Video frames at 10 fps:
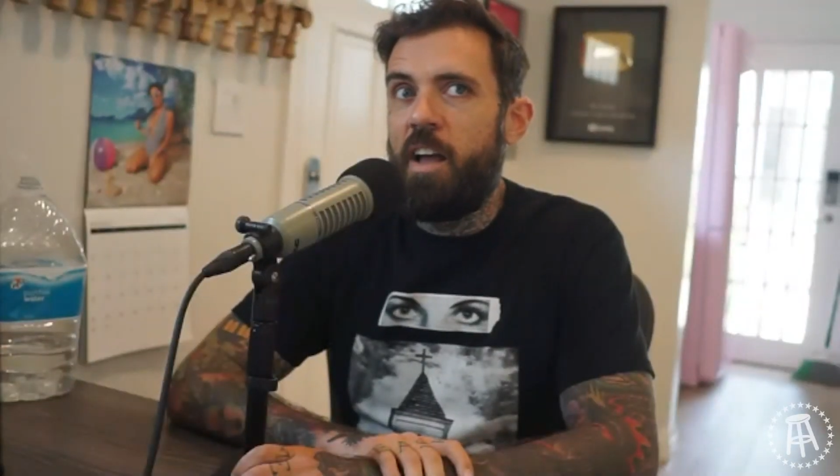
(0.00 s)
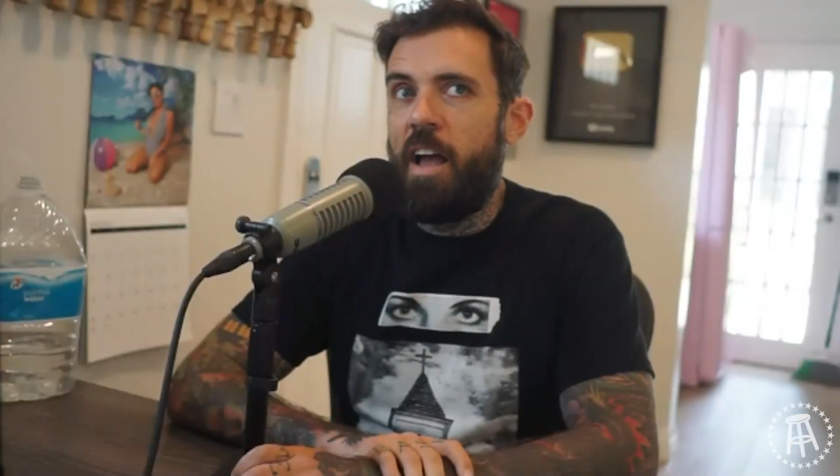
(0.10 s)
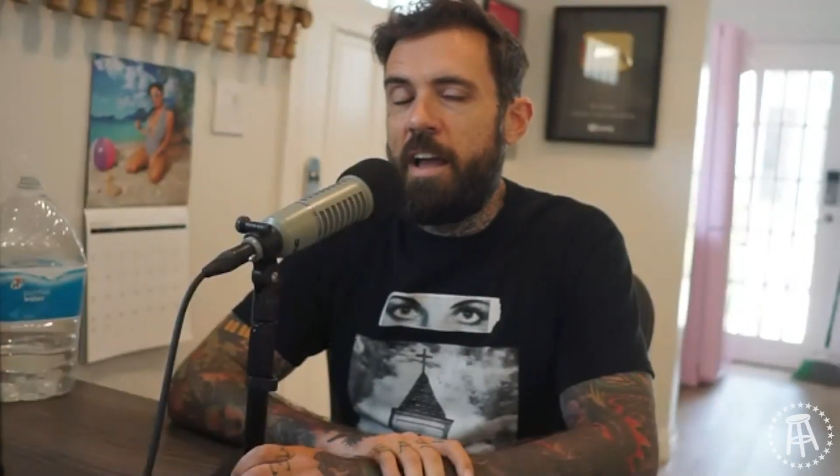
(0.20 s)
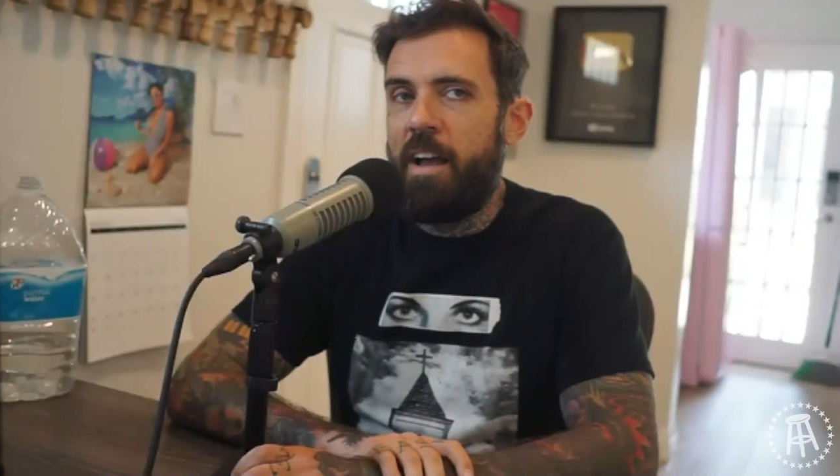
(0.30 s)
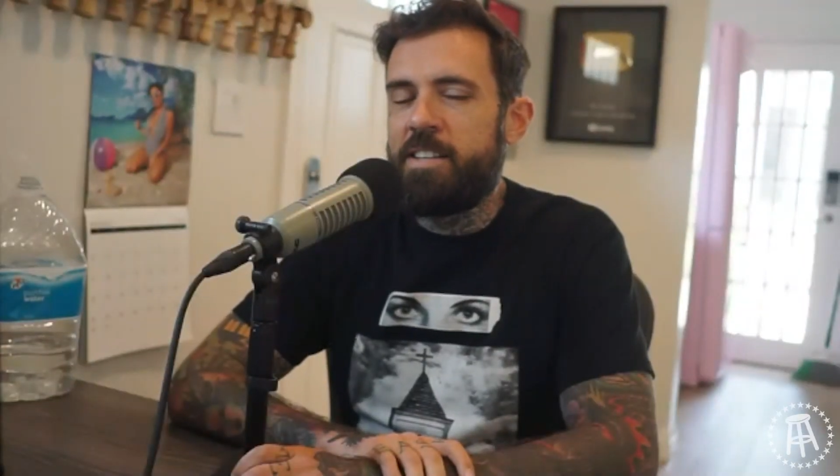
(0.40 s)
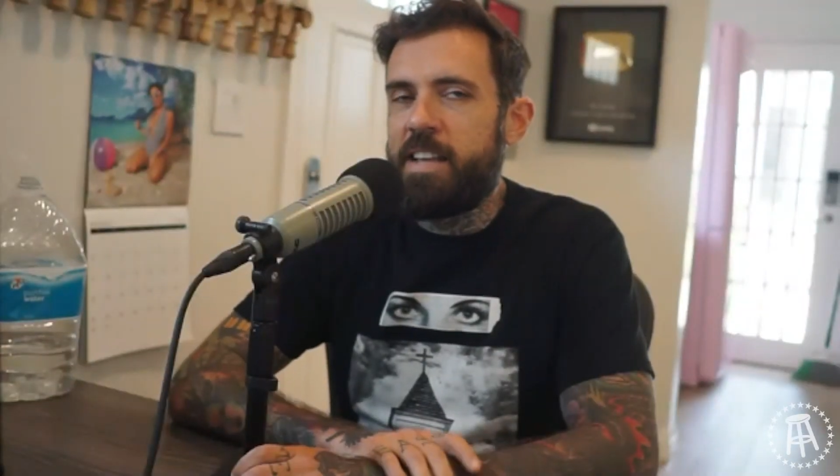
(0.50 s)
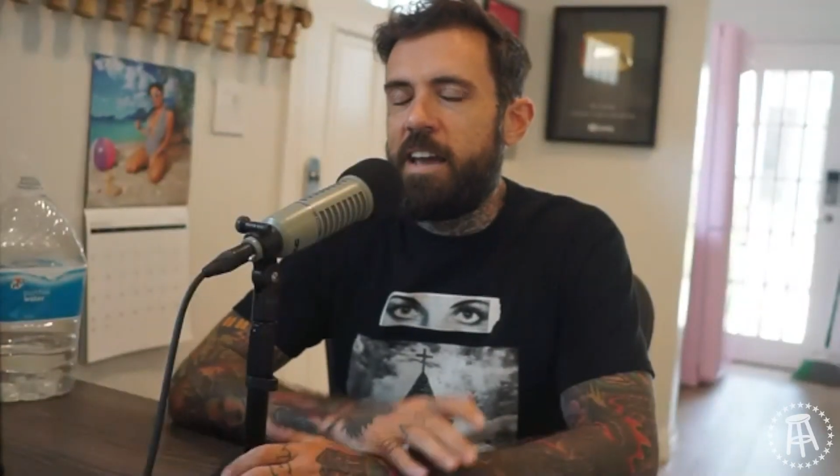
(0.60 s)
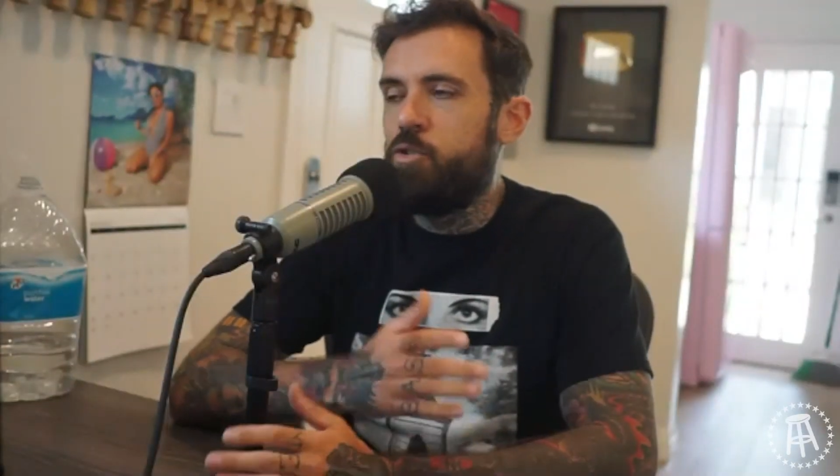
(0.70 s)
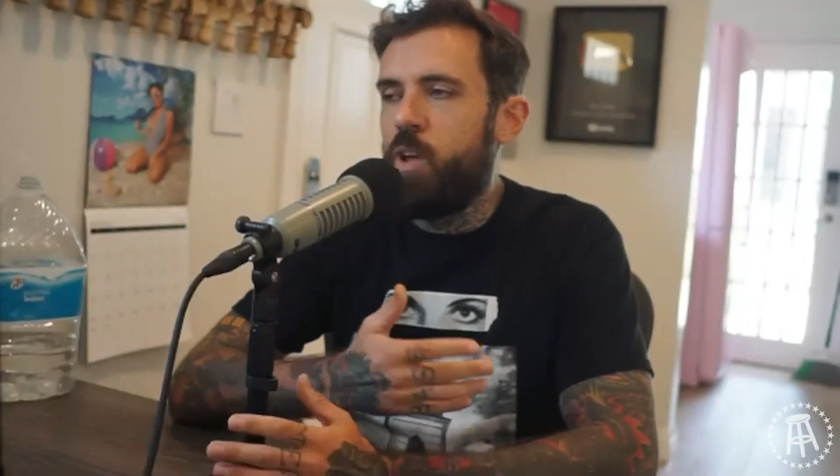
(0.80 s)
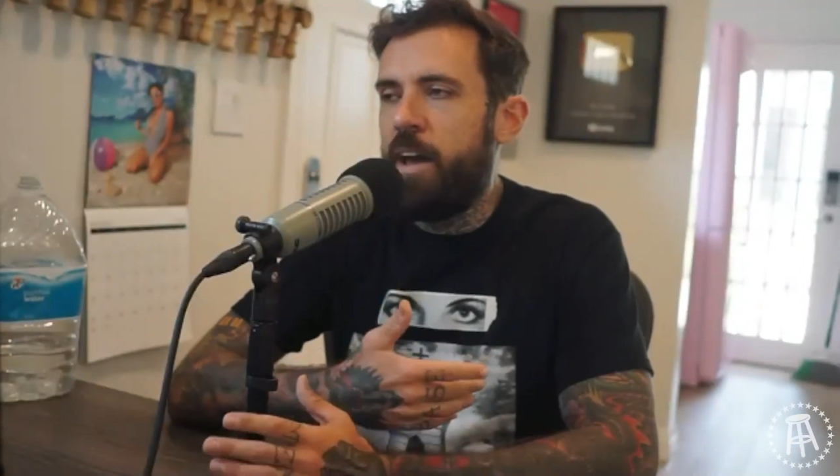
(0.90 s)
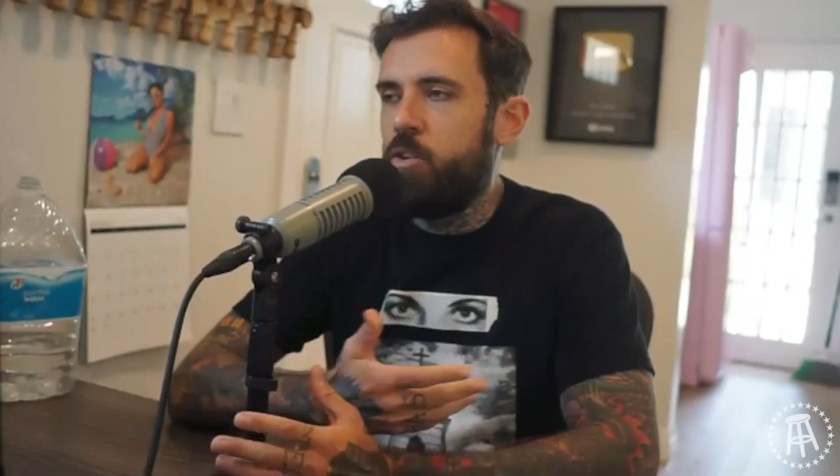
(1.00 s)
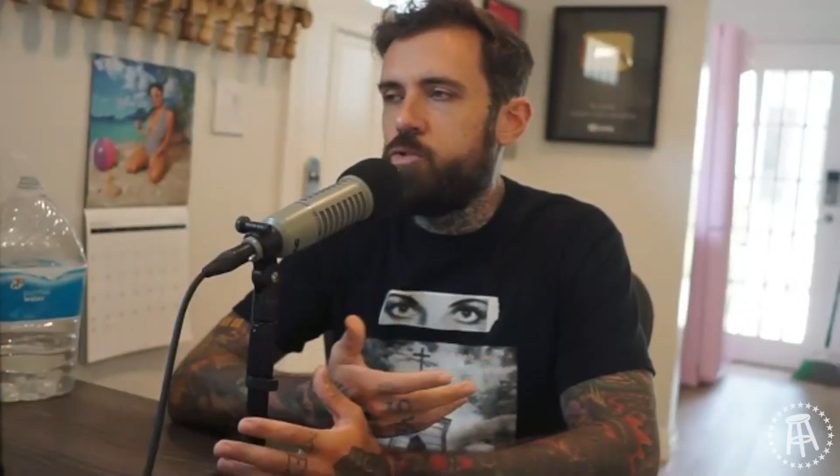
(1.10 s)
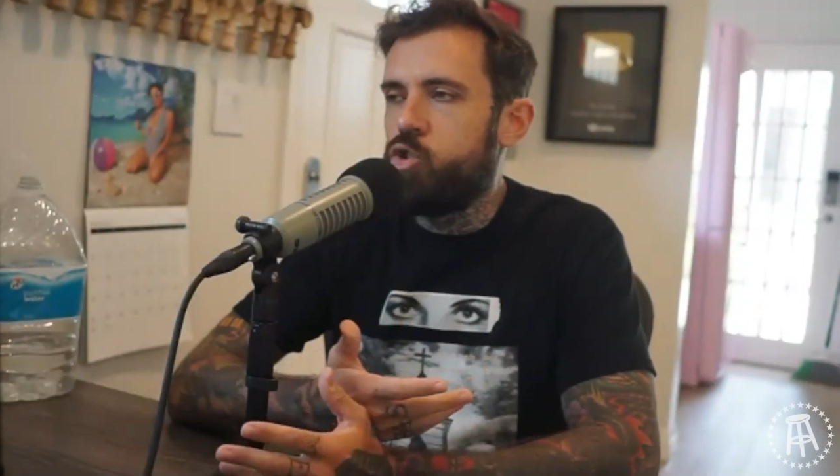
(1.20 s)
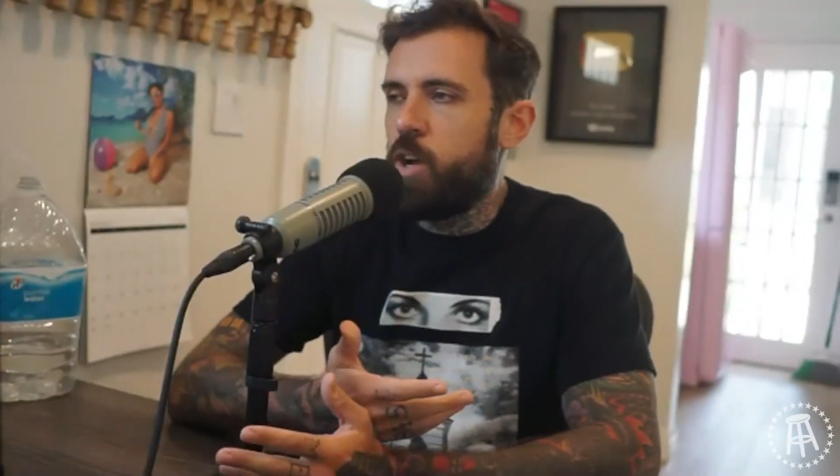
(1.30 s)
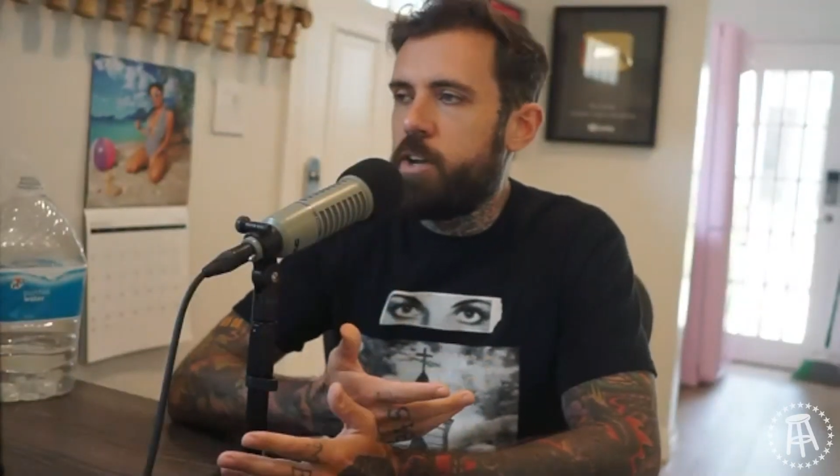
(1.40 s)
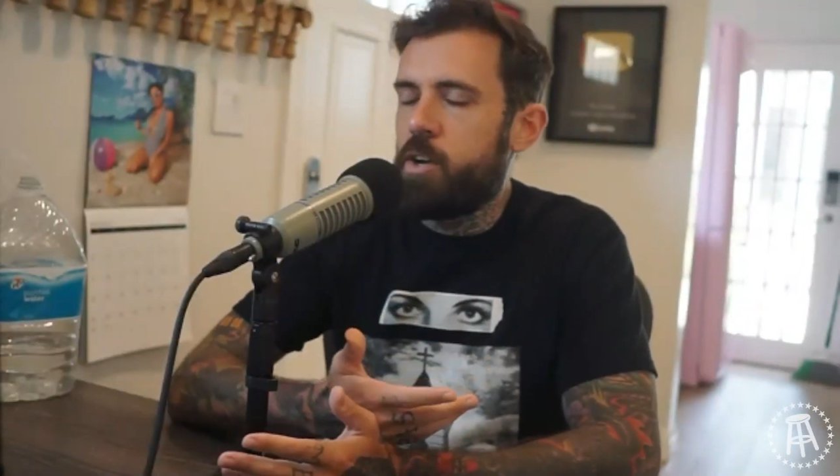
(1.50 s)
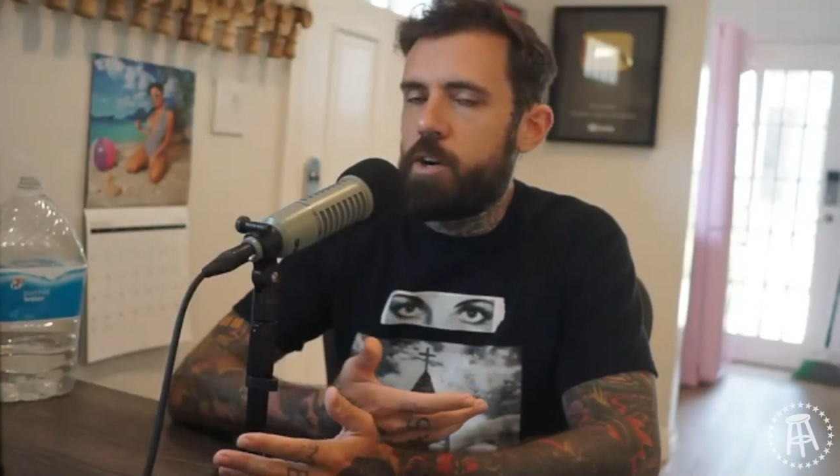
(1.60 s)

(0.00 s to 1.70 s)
because I don't drink